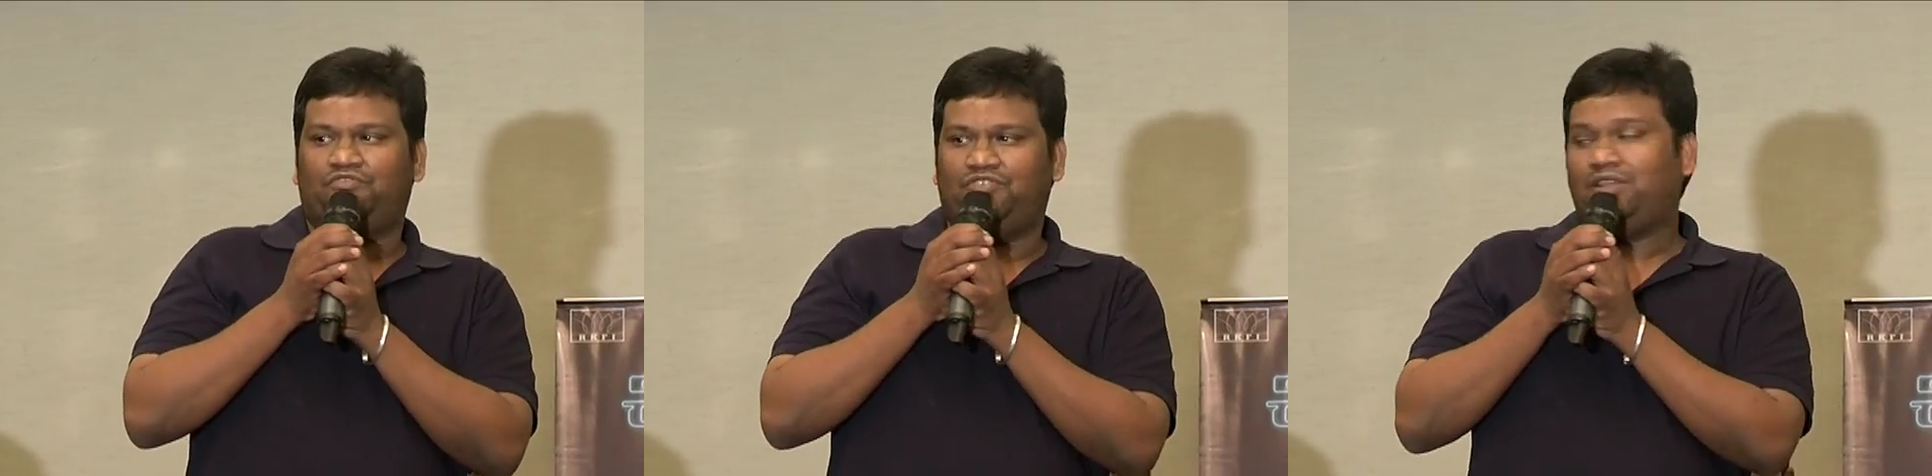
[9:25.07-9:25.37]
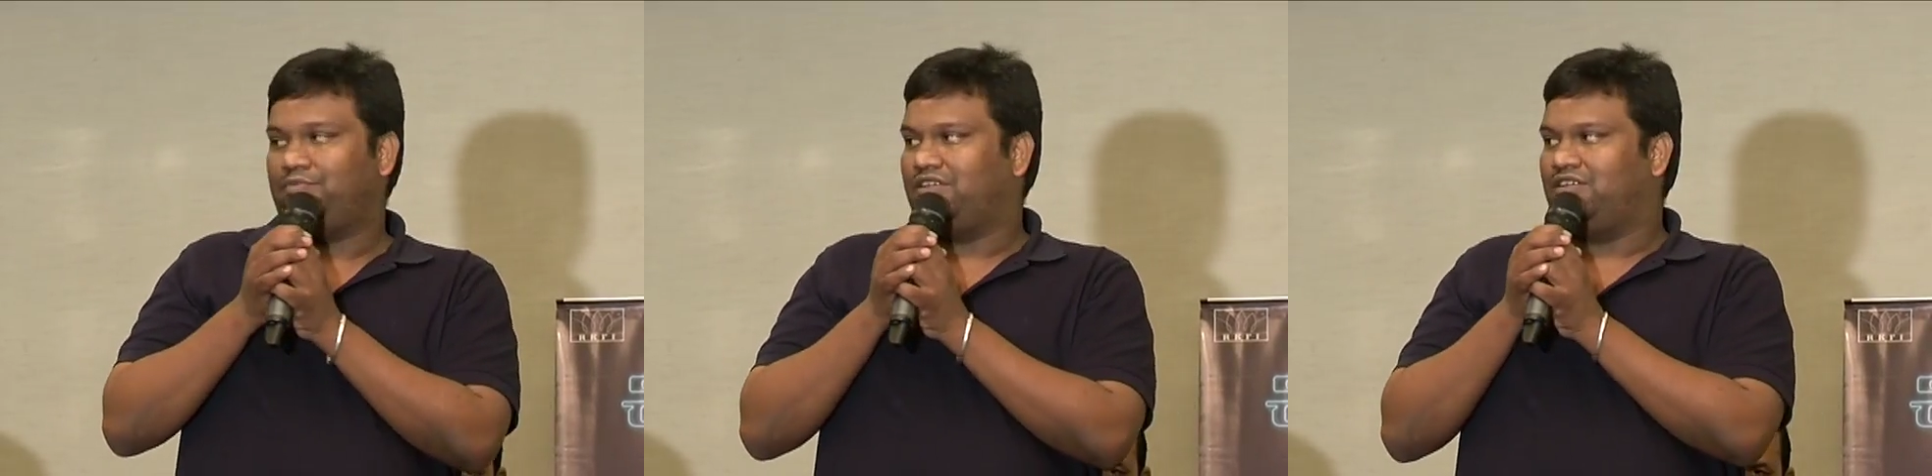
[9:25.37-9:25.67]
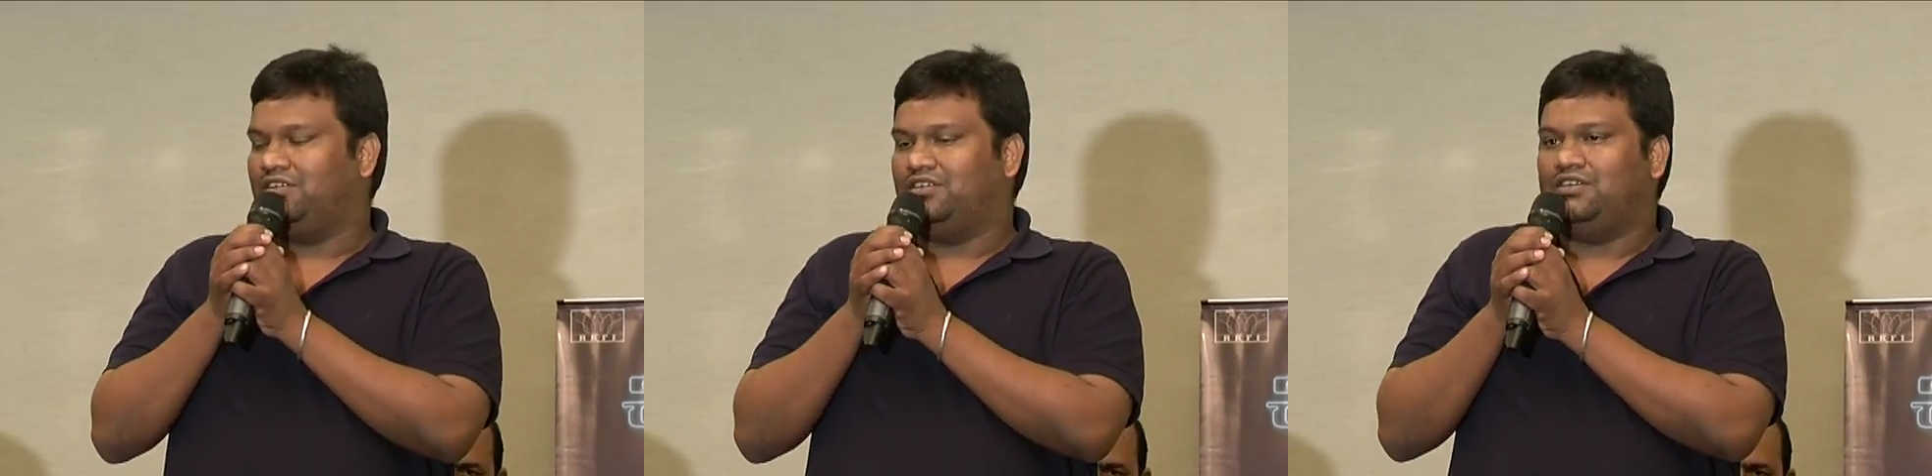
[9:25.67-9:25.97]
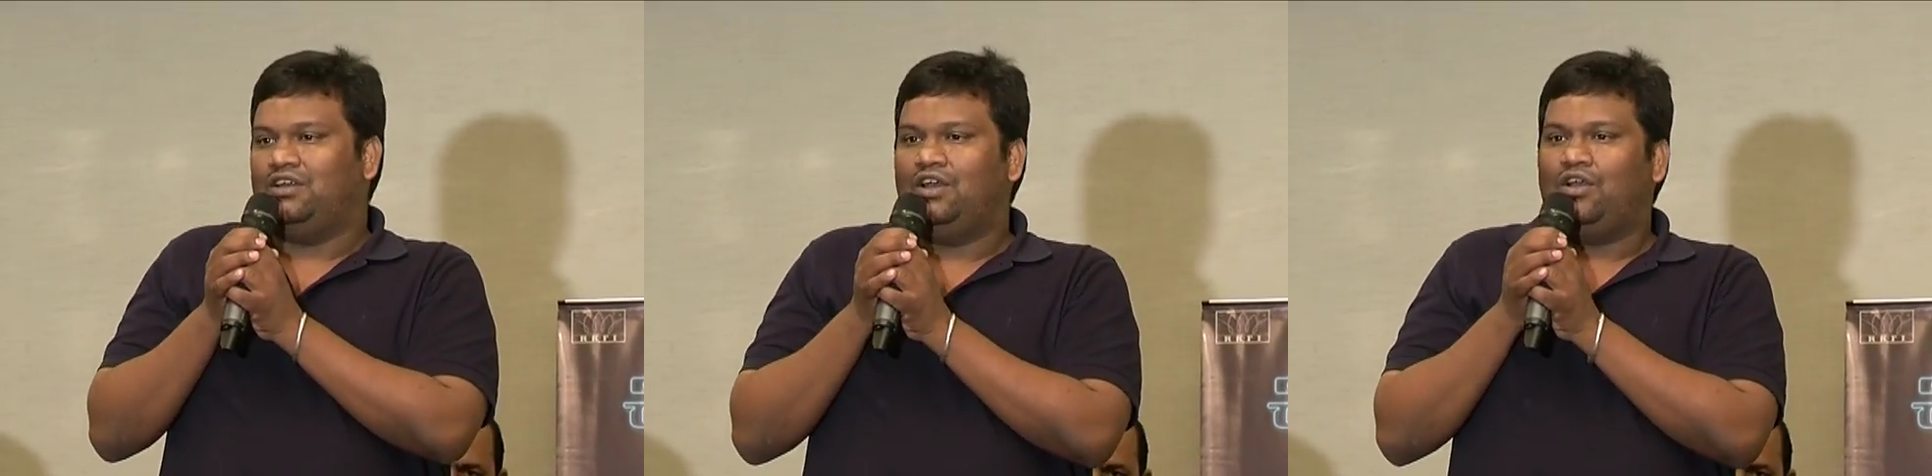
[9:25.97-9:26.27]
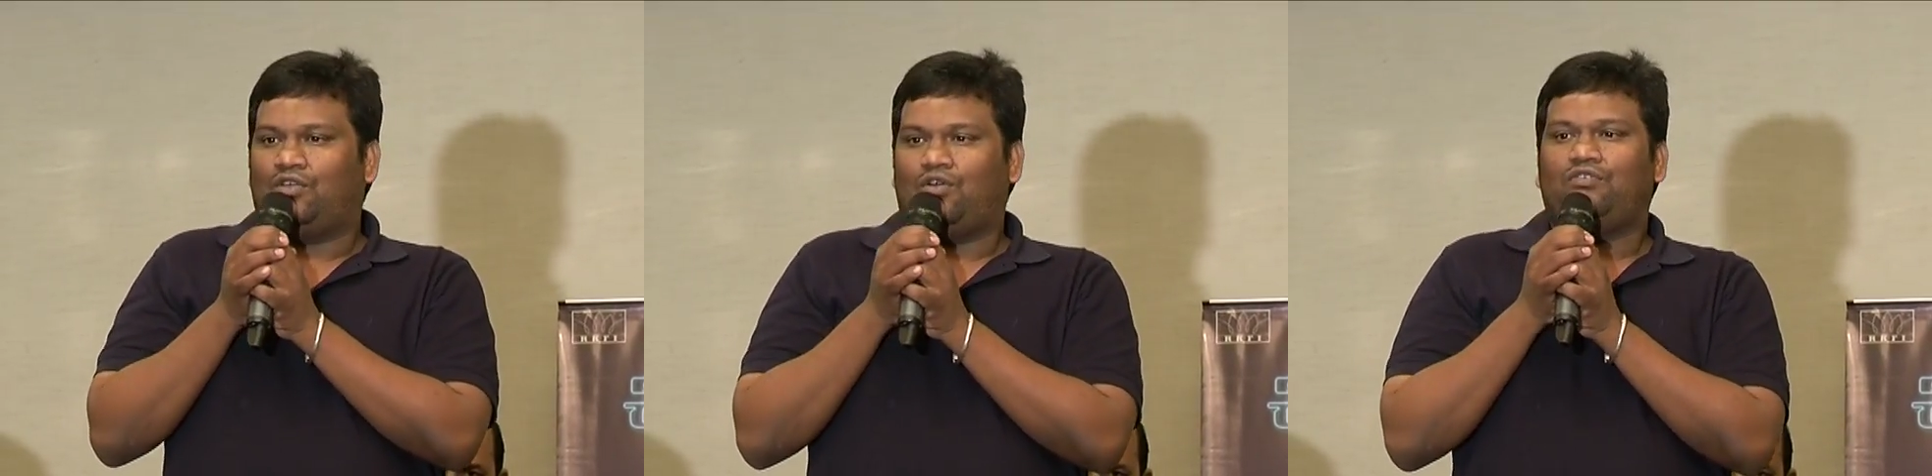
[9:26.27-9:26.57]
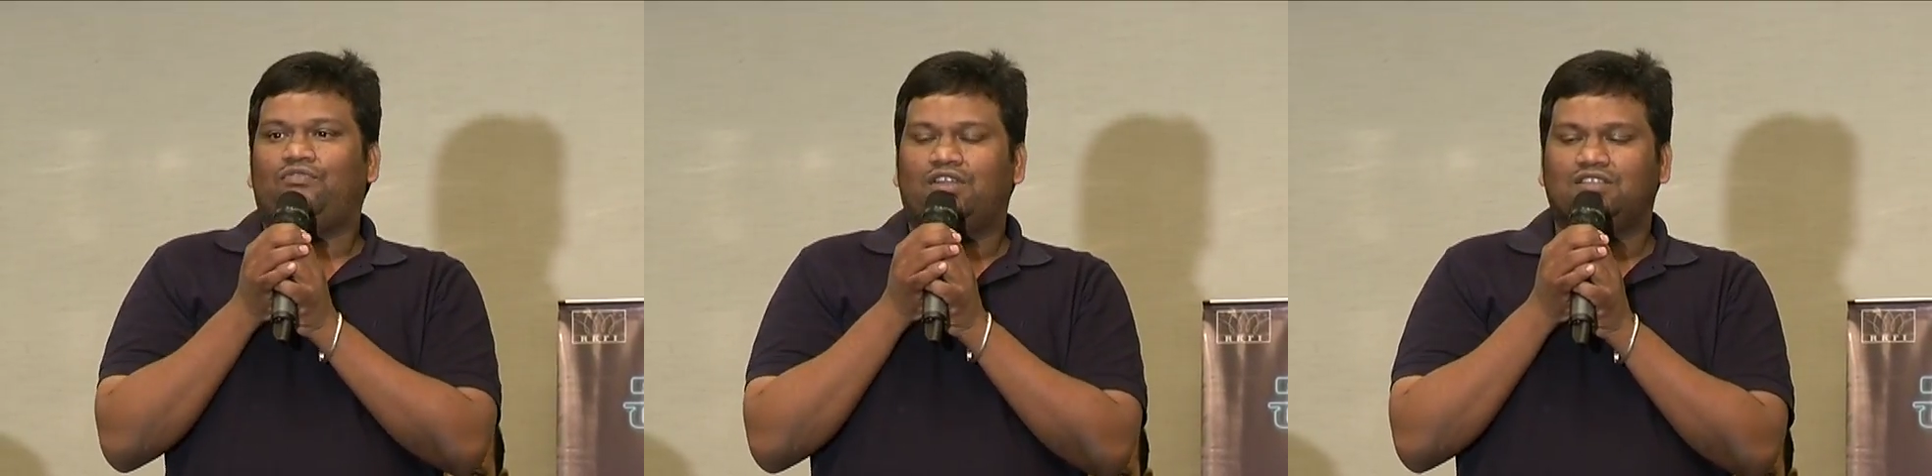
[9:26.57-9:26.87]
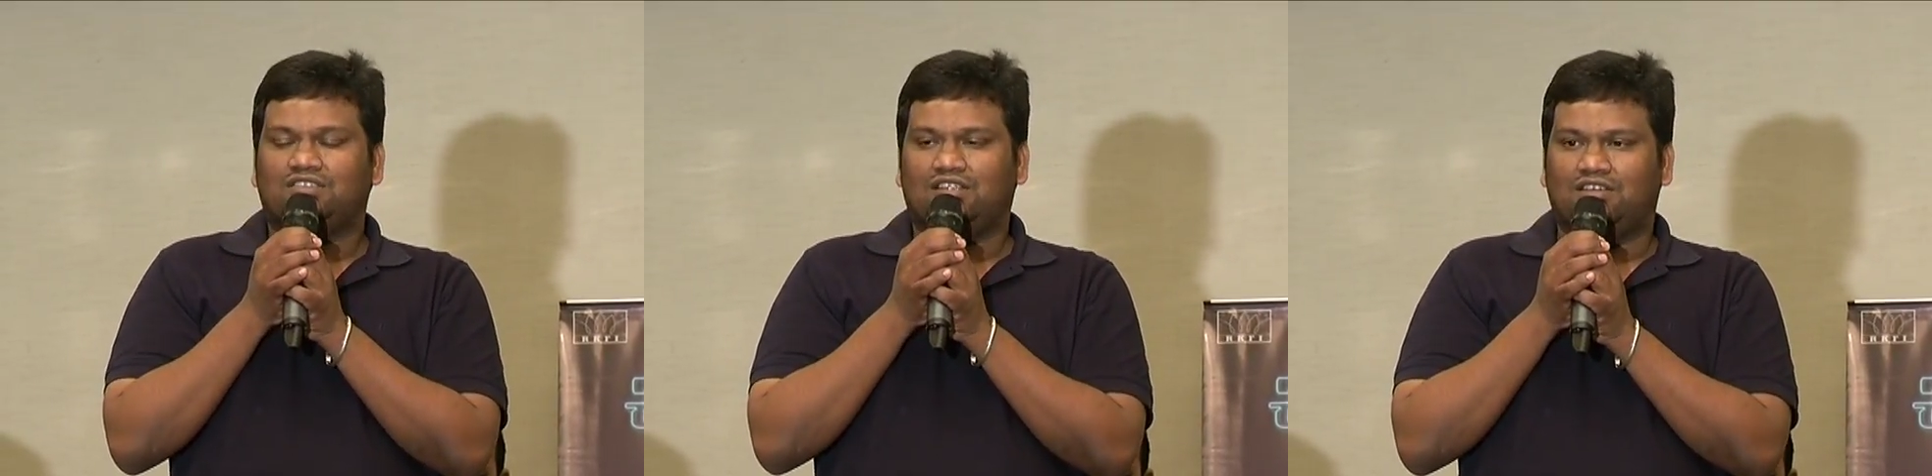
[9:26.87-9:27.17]
very big
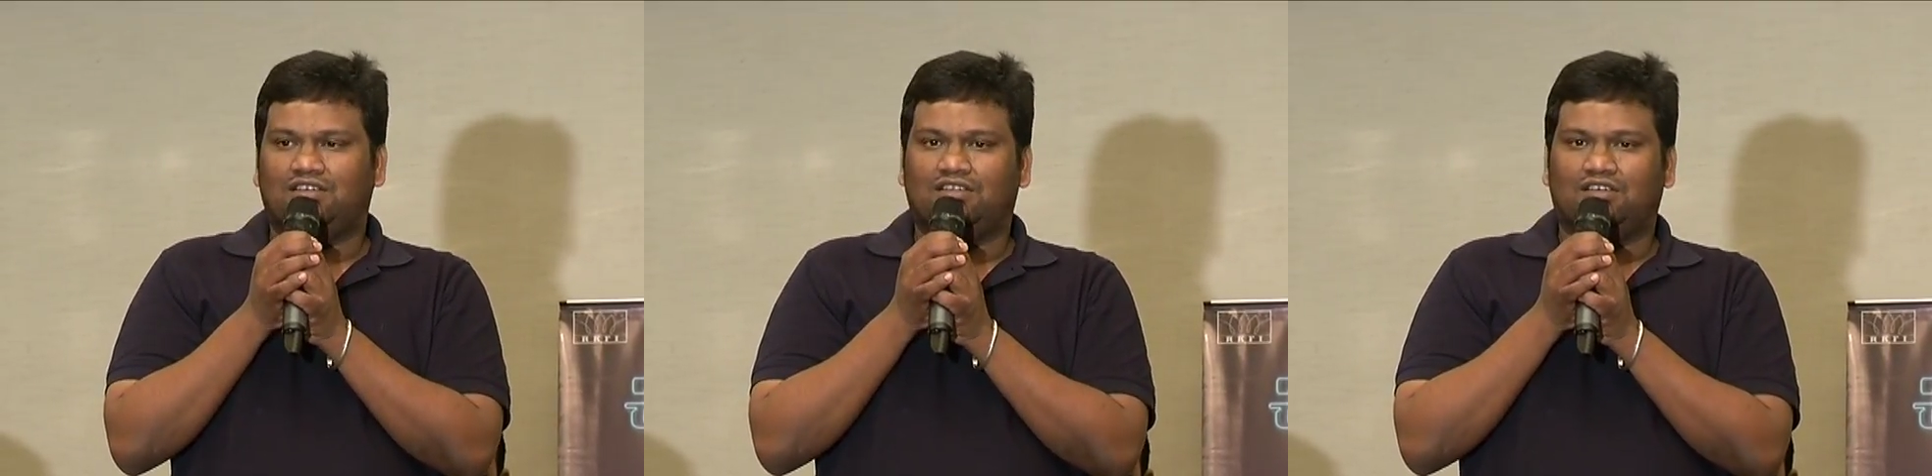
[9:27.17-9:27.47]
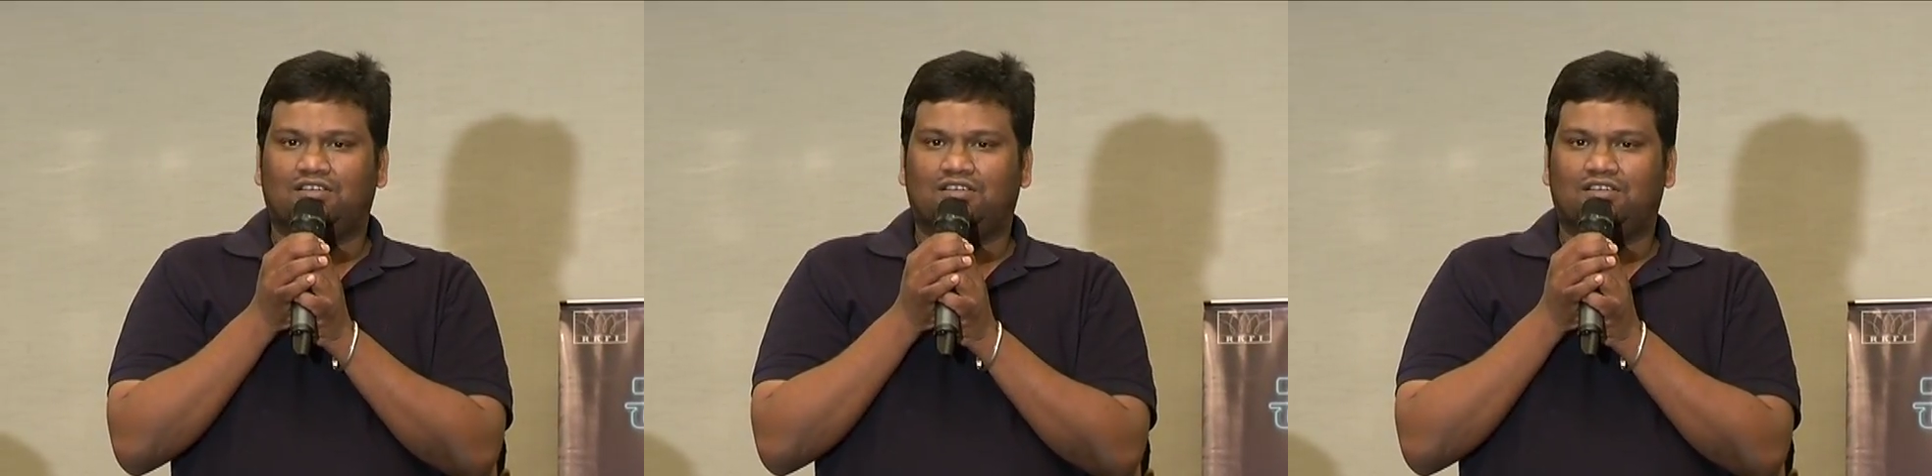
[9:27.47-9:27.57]
confidence and